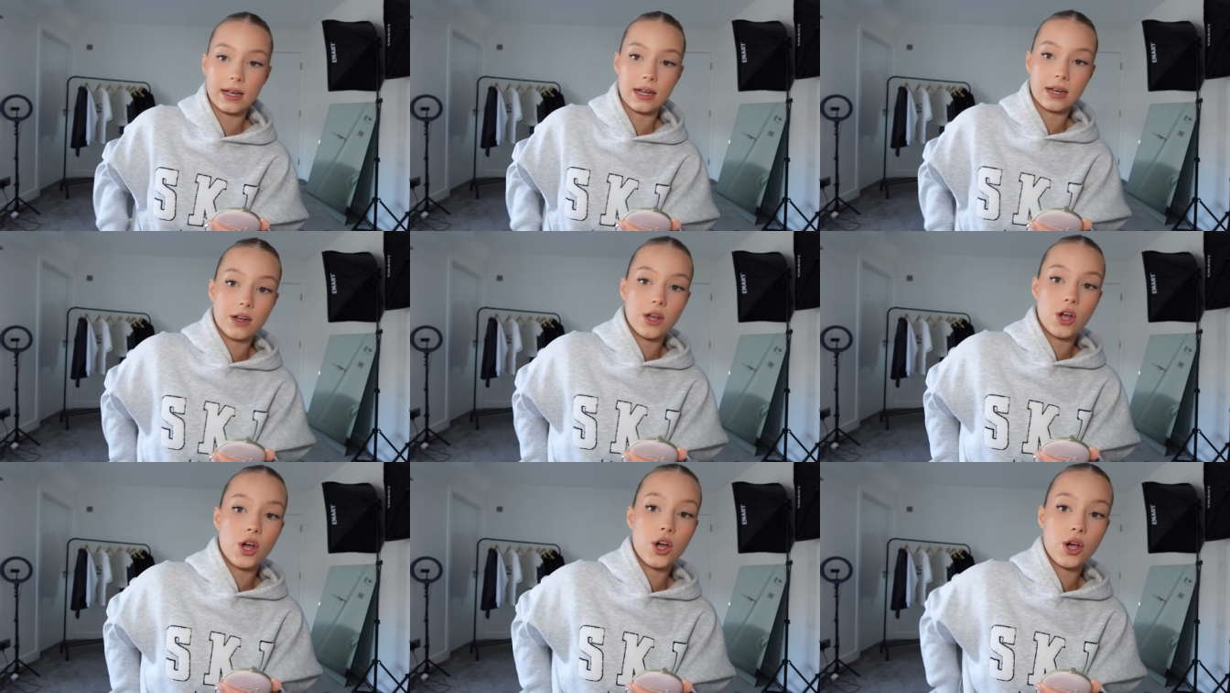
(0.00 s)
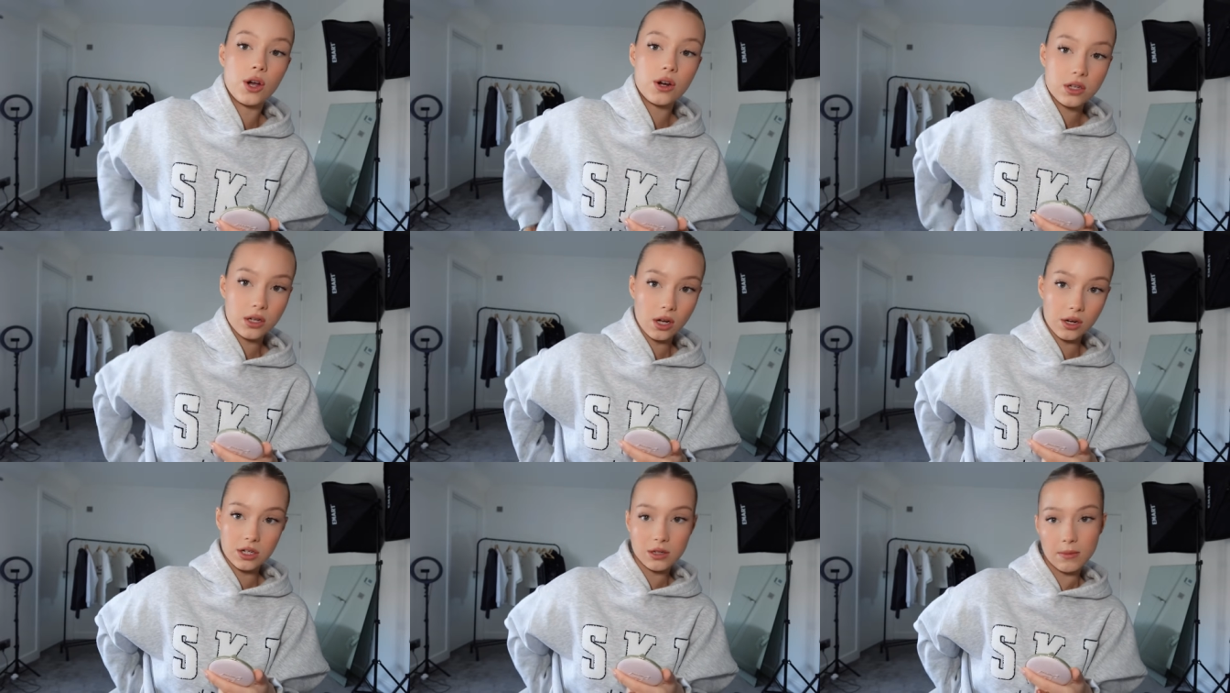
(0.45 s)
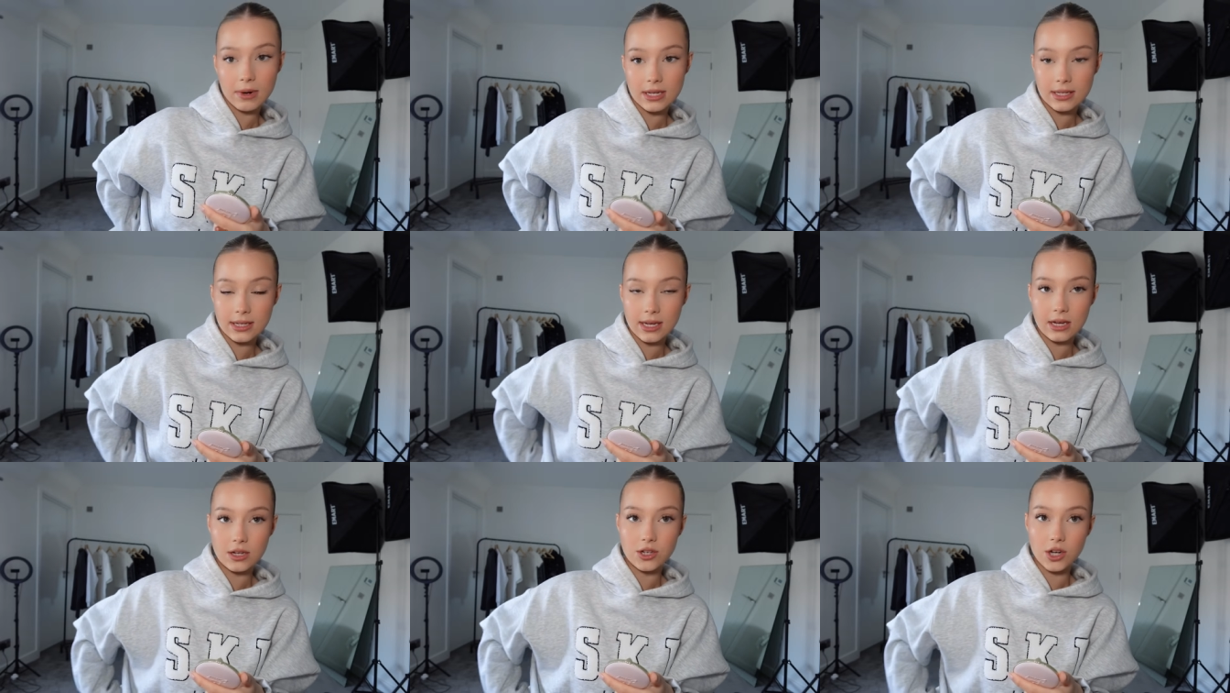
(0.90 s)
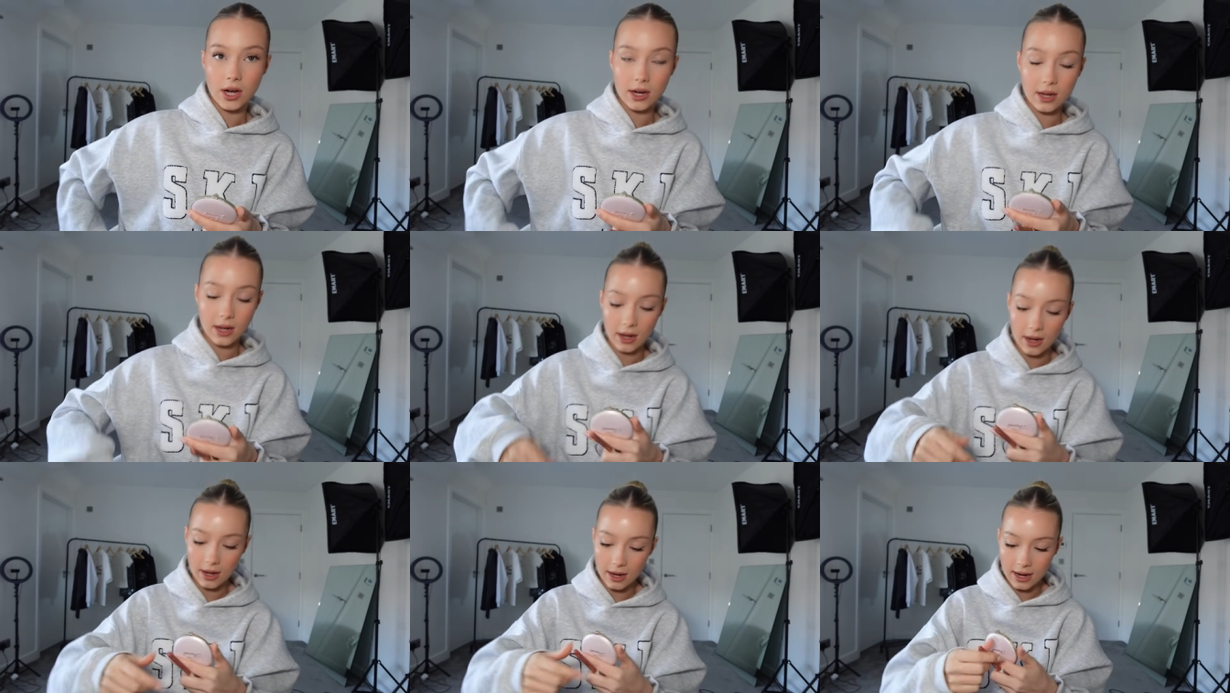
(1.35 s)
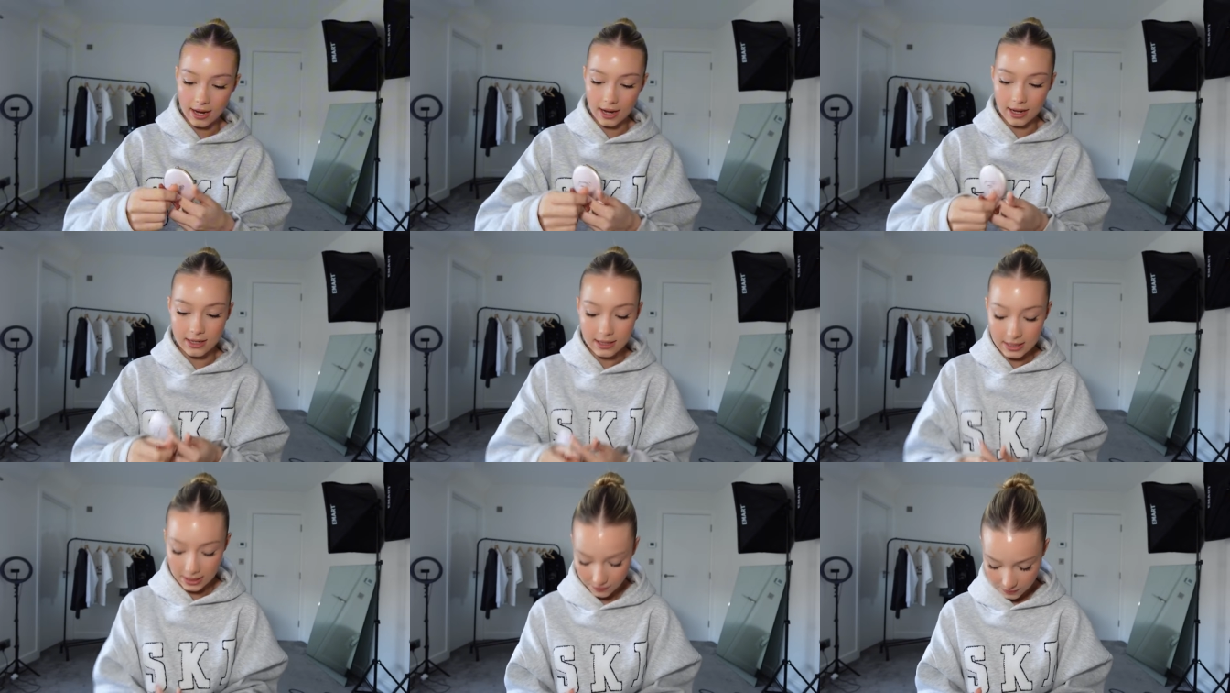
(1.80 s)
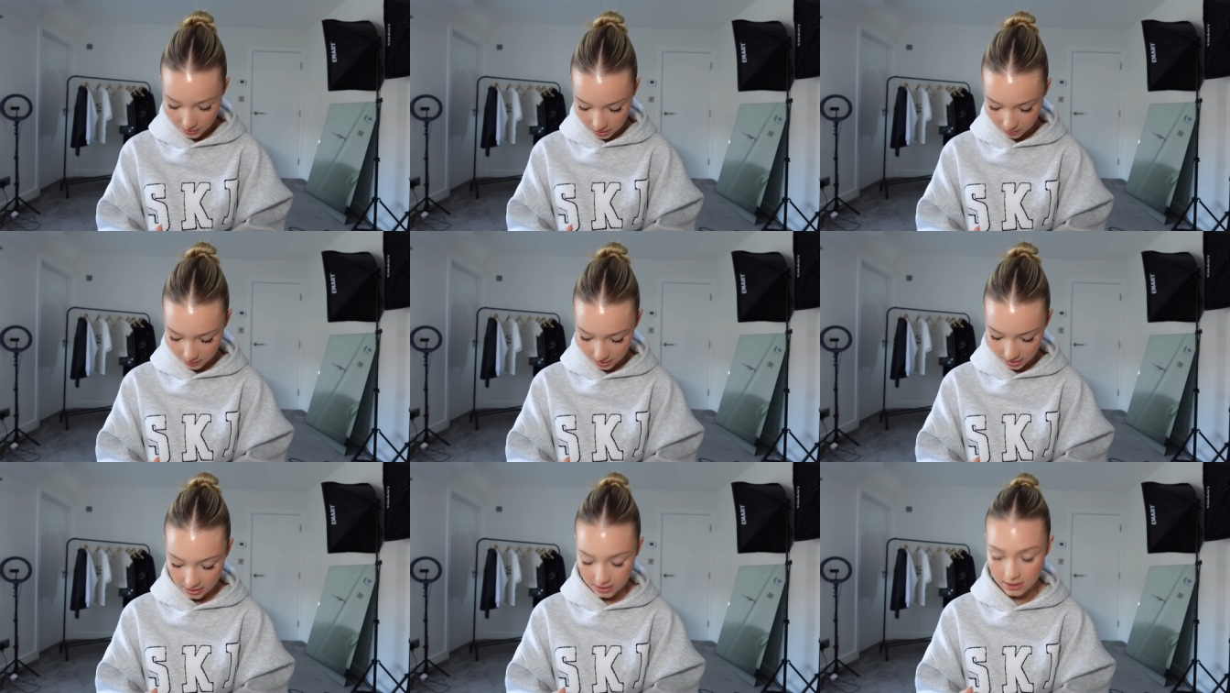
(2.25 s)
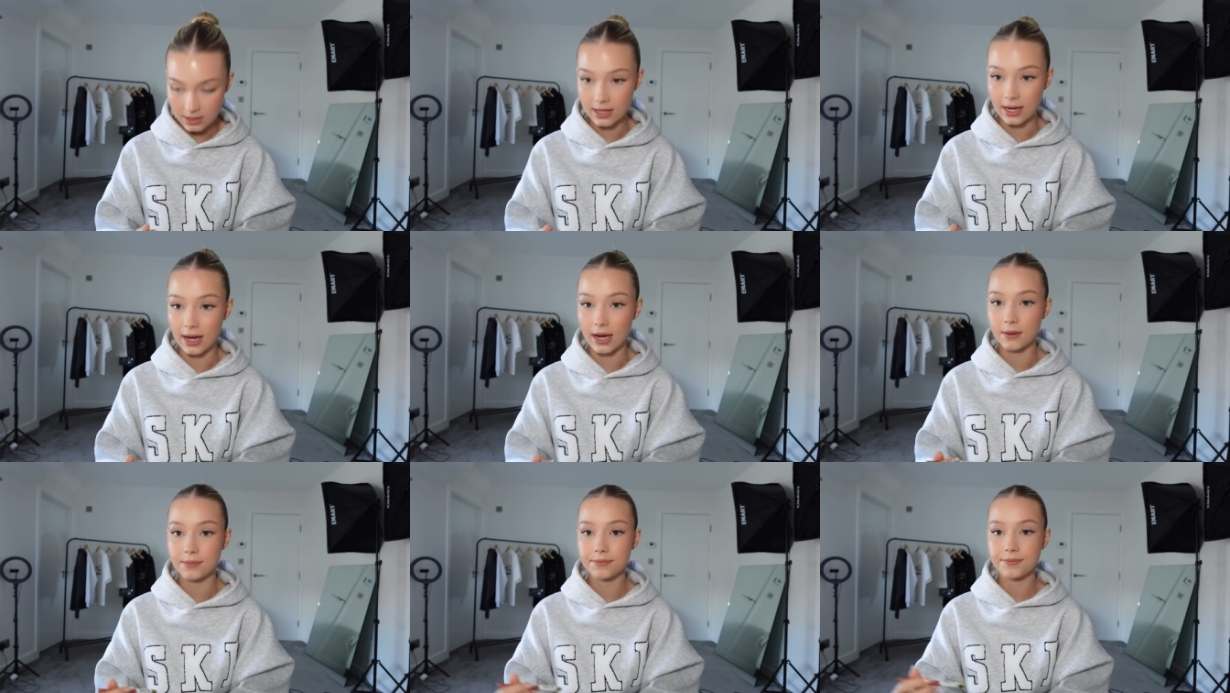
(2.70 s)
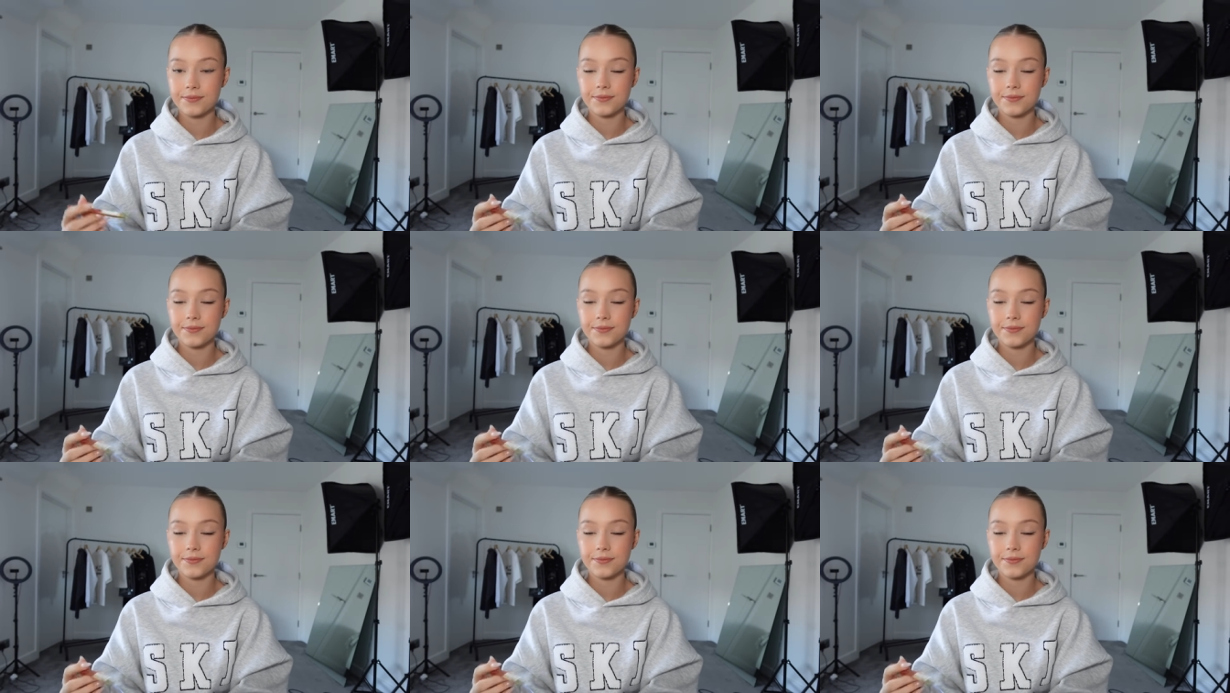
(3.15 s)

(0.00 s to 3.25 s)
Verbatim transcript: and hooked under my ski jacket and lifted me into the air